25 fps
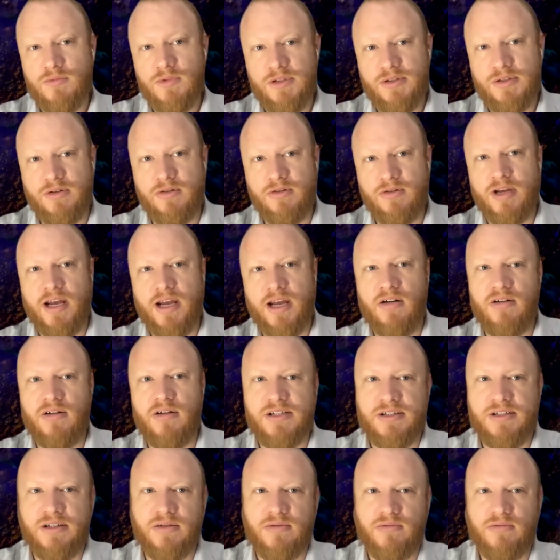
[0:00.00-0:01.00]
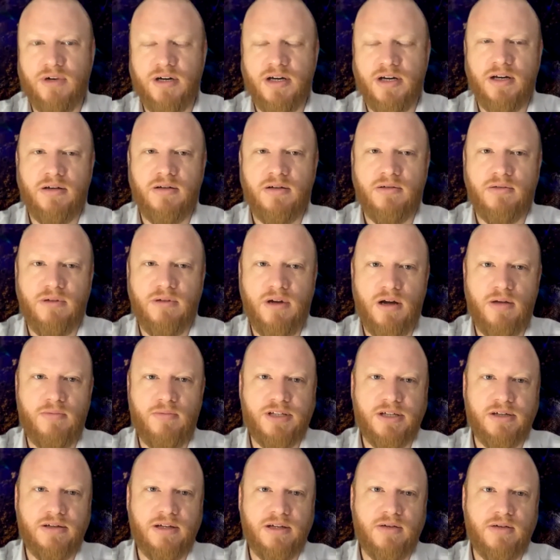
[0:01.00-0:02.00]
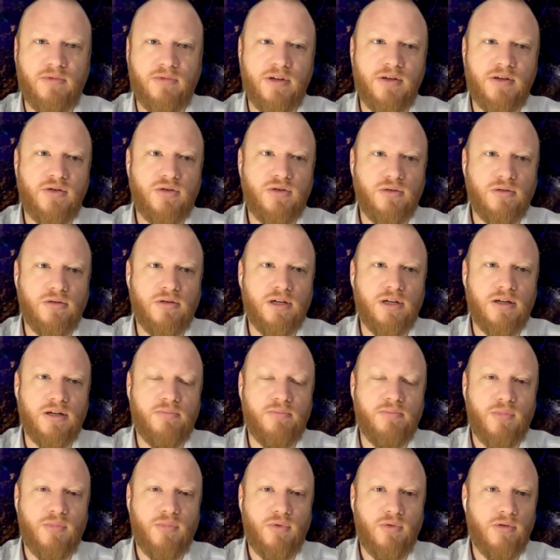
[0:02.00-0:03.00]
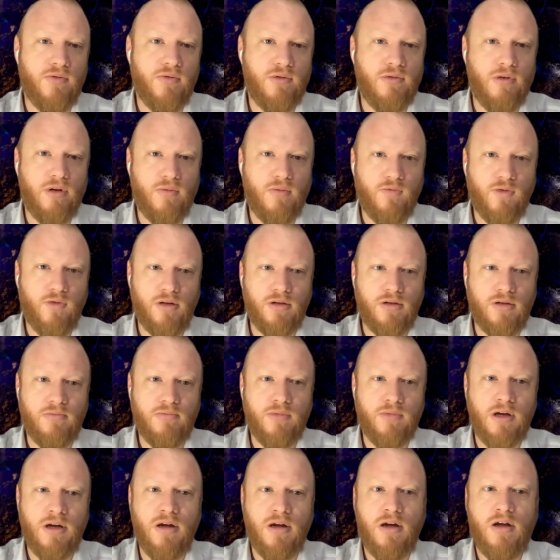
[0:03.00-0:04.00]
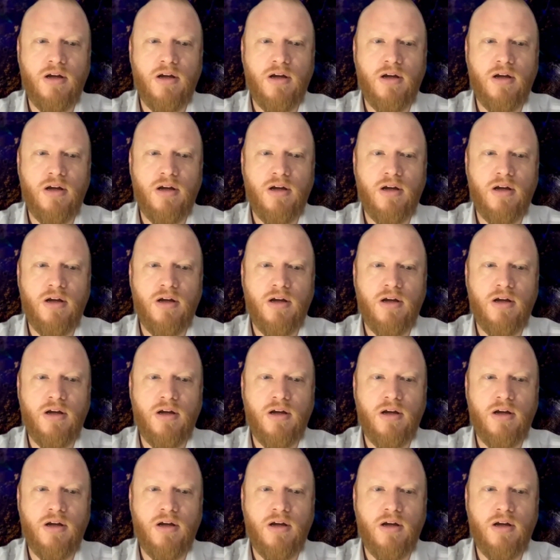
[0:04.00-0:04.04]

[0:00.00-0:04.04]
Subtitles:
So the errors that we're dealing with should improve quantum volume,